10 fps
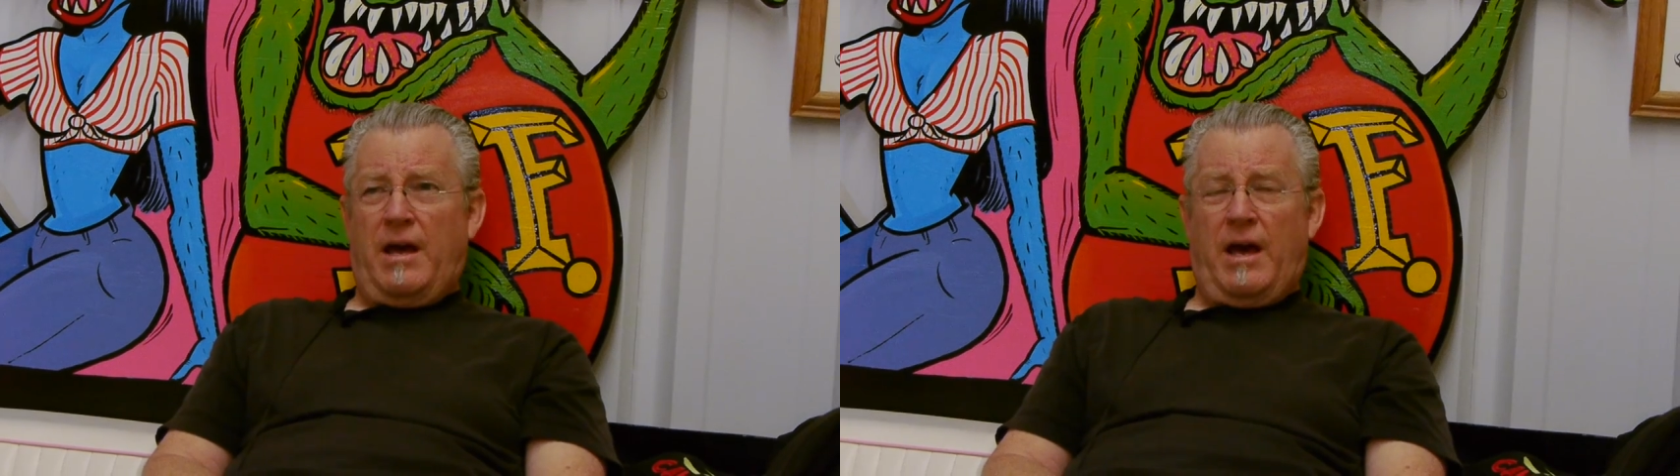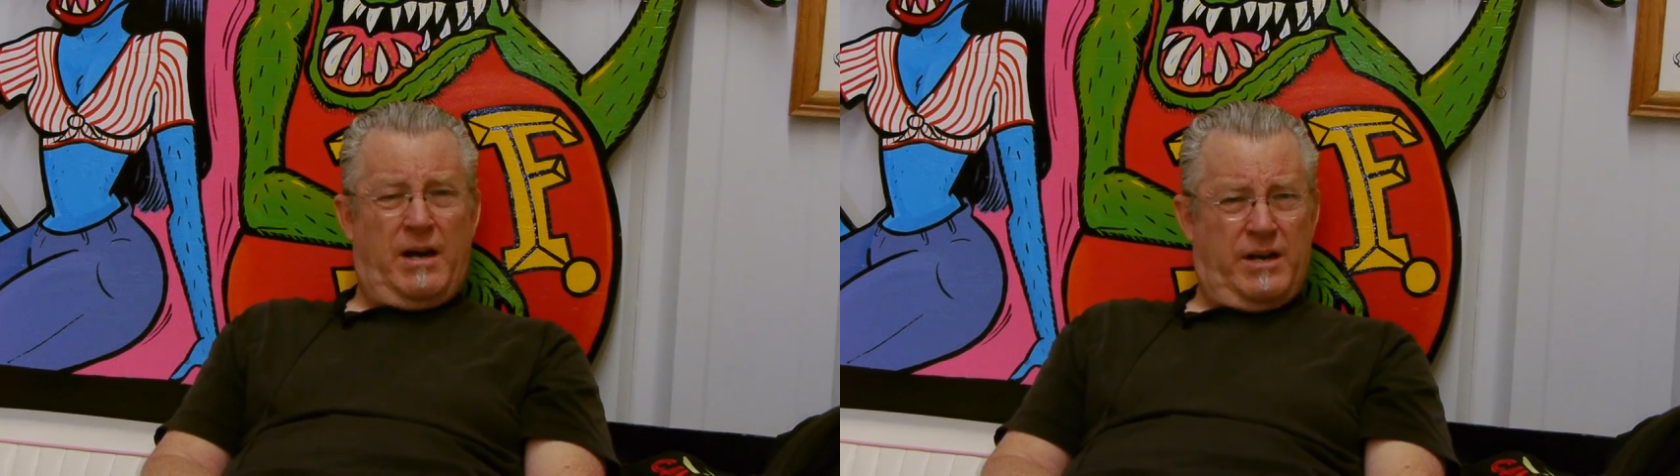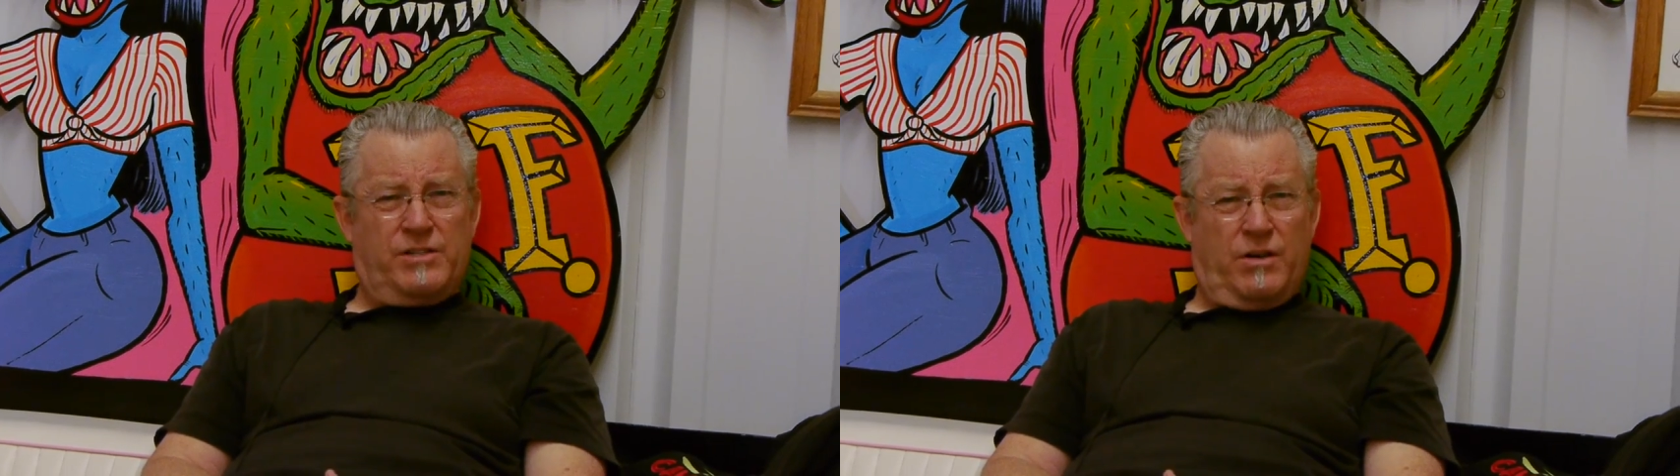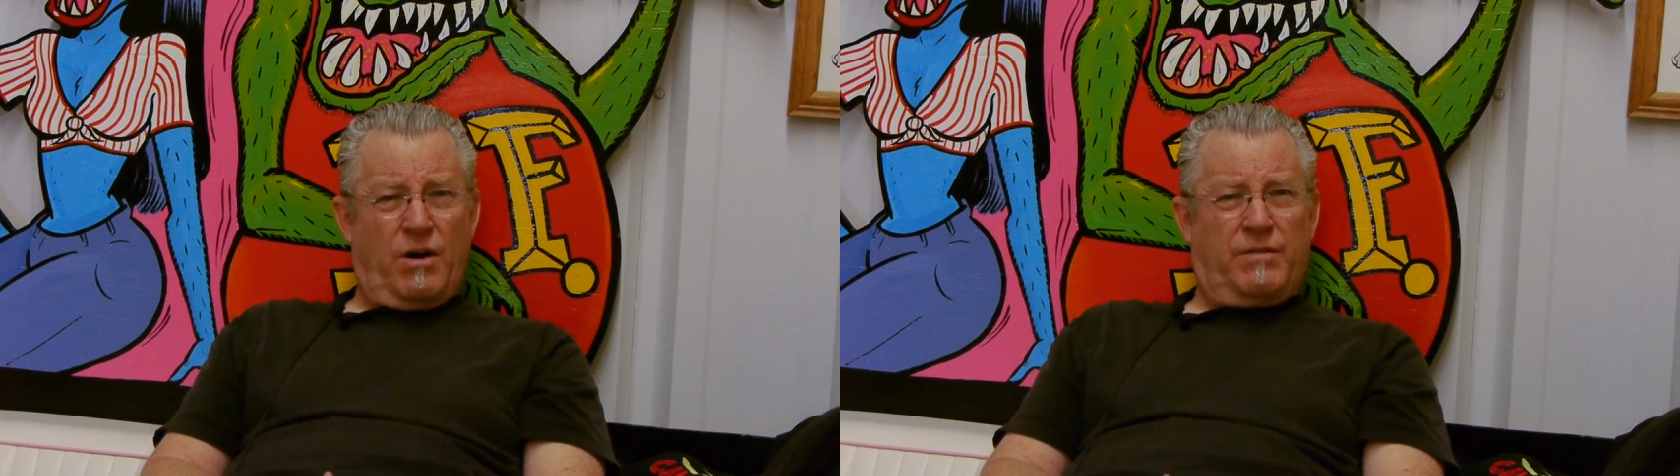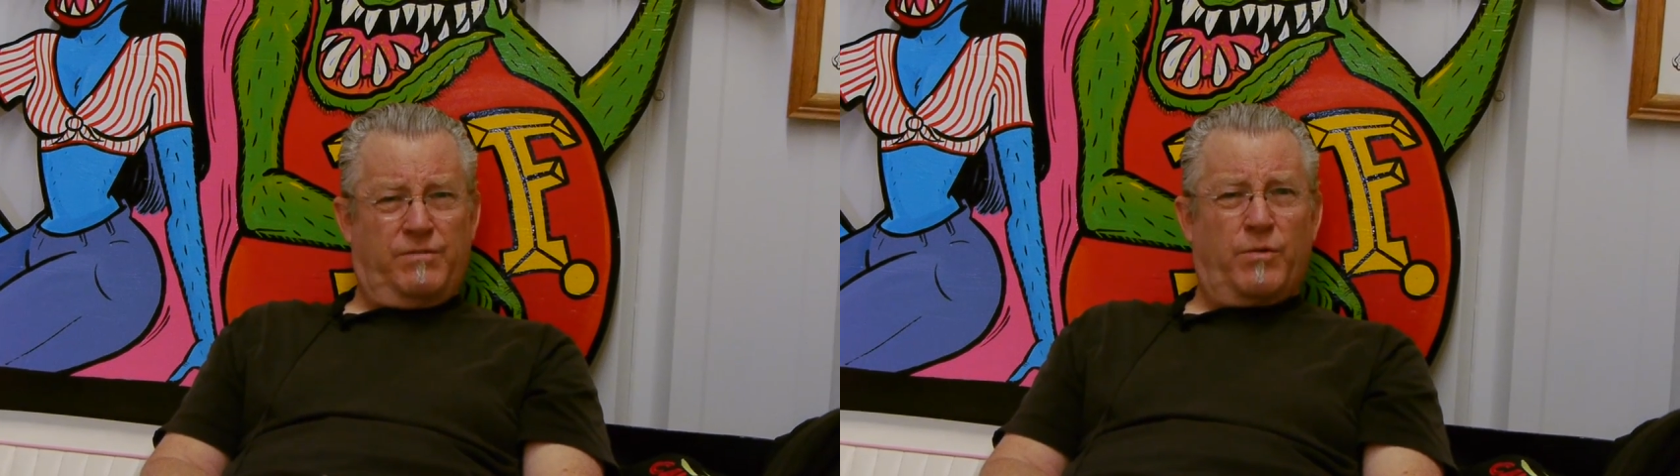And it is an
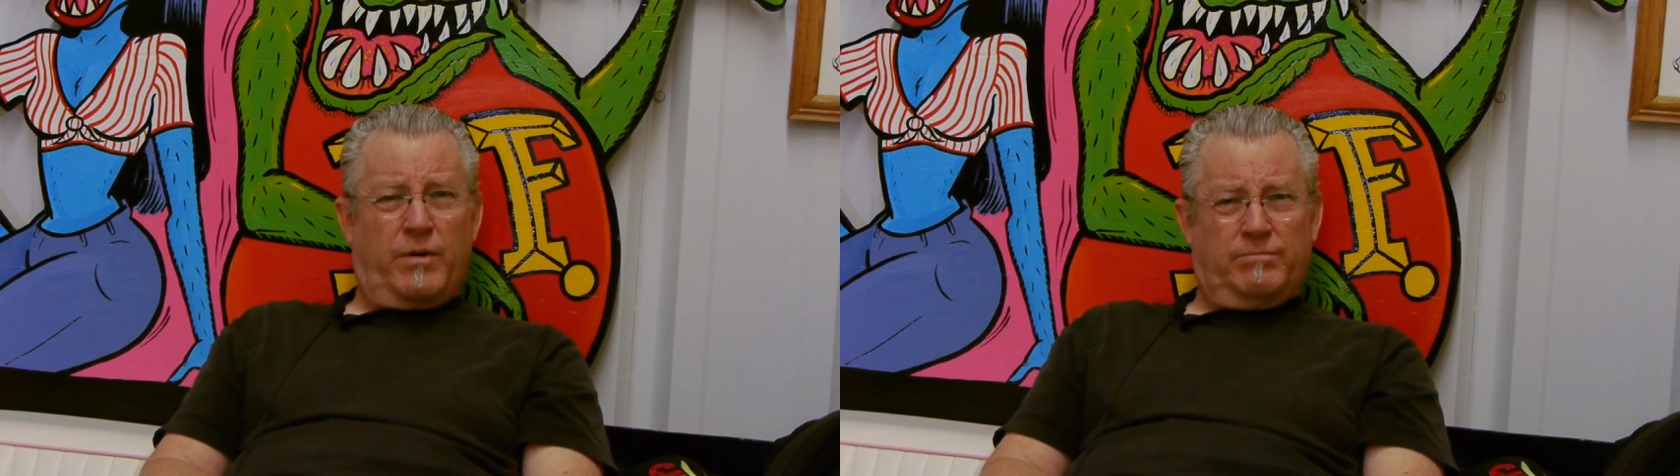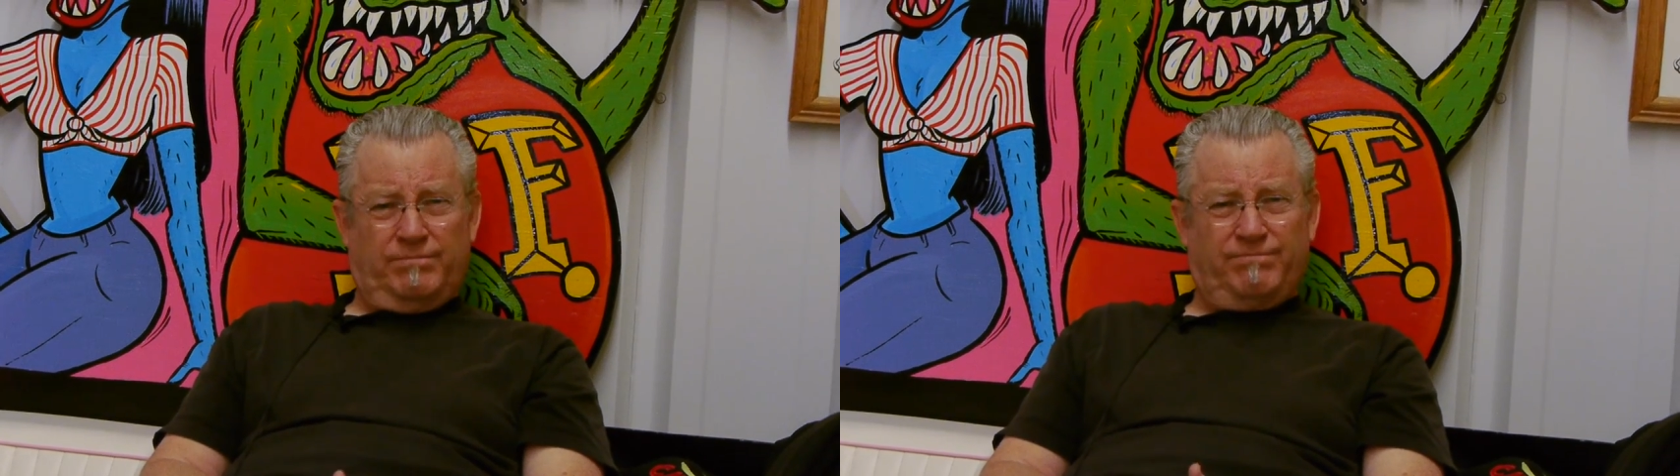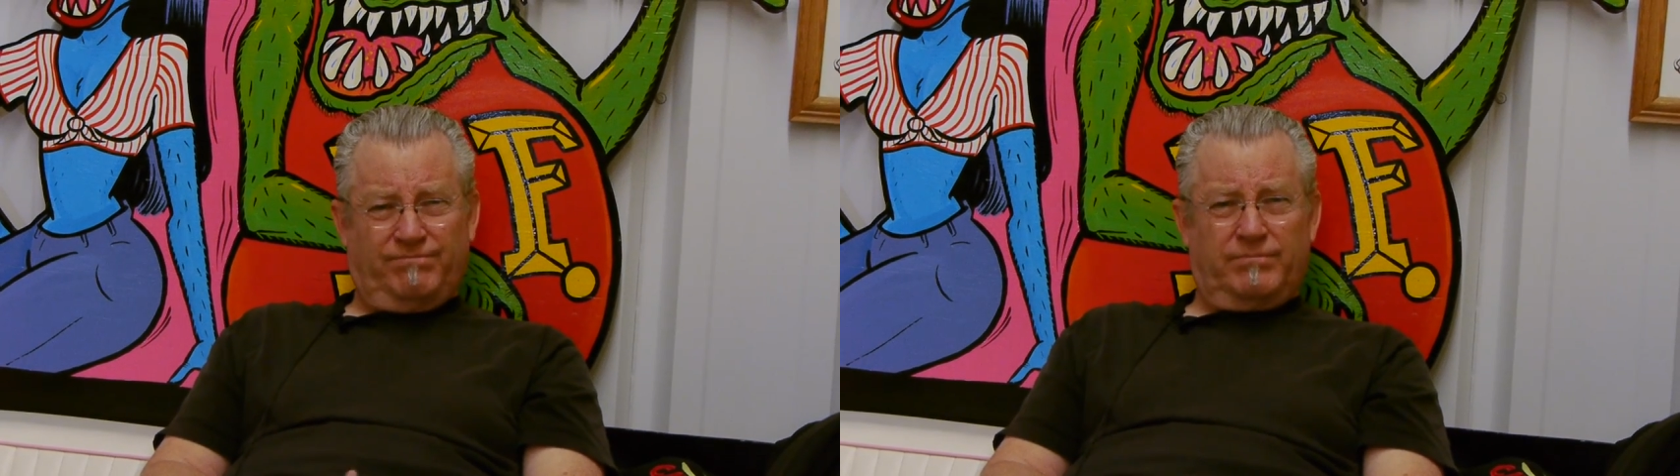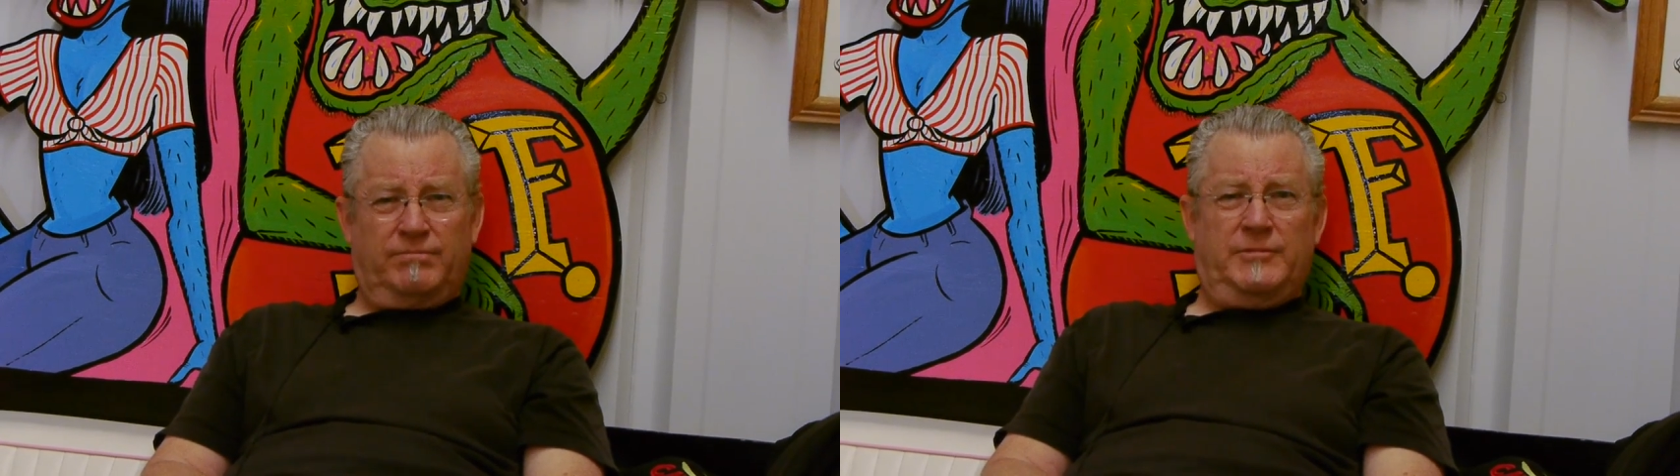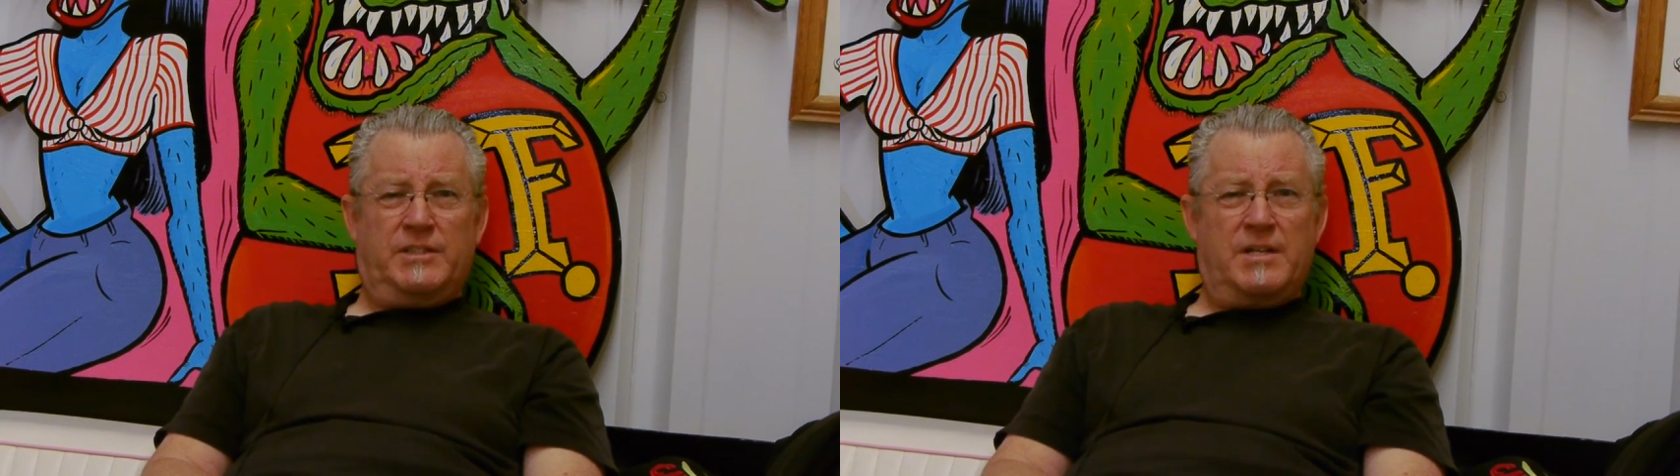art form. It's